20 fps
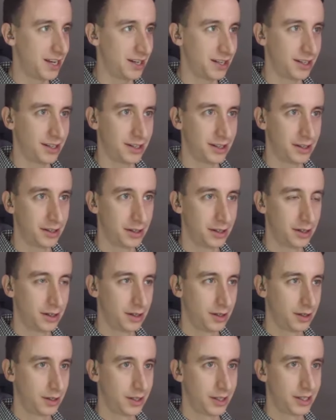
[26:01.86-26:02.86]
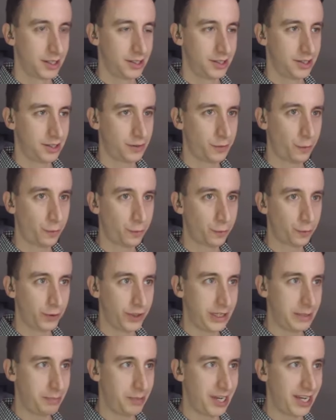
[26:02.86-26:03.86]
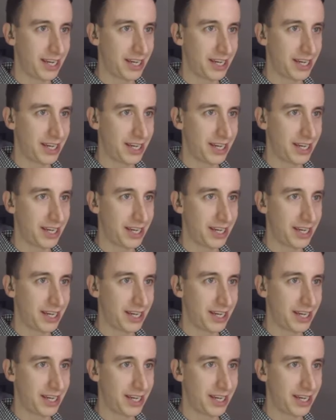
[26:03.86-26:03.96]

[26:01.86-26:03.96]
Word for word: man, it's just free